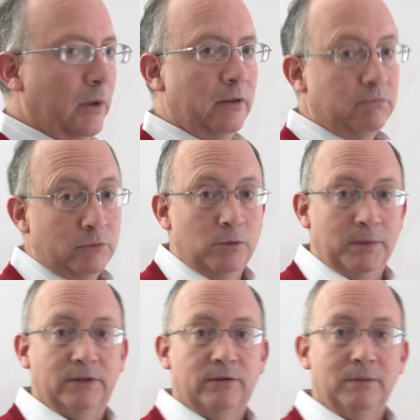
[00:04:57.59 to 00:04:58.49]
were the
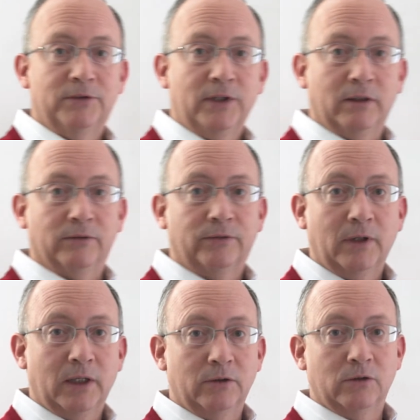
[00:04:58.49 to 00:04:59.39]
beats themselves
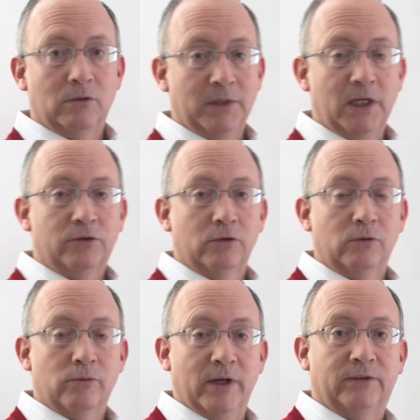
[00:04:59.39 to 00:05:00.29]
and the combination
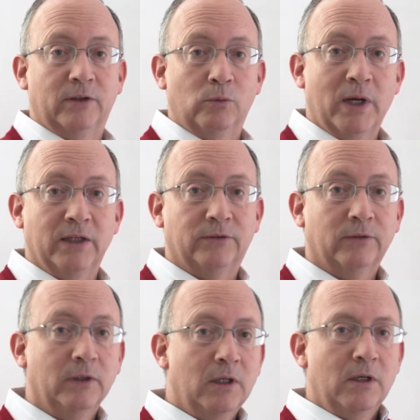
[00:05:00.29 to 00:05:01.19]
of reds and
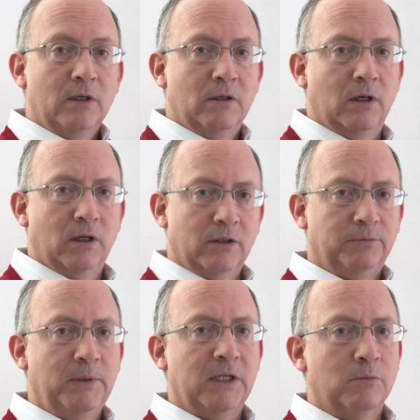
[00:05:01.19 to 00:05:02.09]
whites.
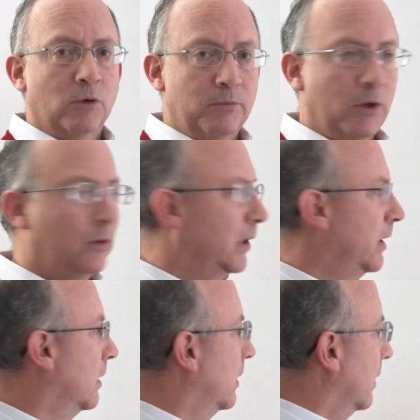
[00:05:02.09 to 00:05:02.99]
Speaking more
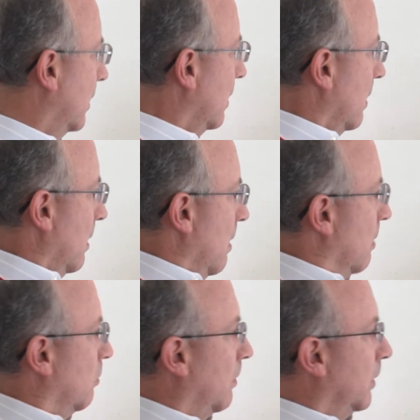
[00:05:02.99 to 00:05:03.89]
broadly,
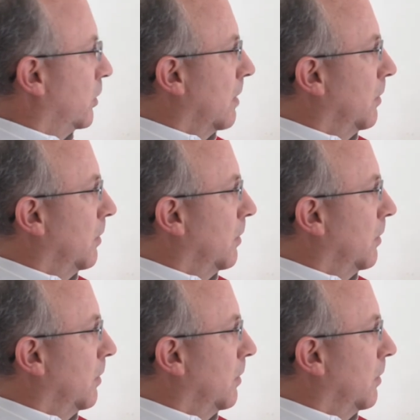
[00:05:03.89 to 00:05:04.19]
when we talk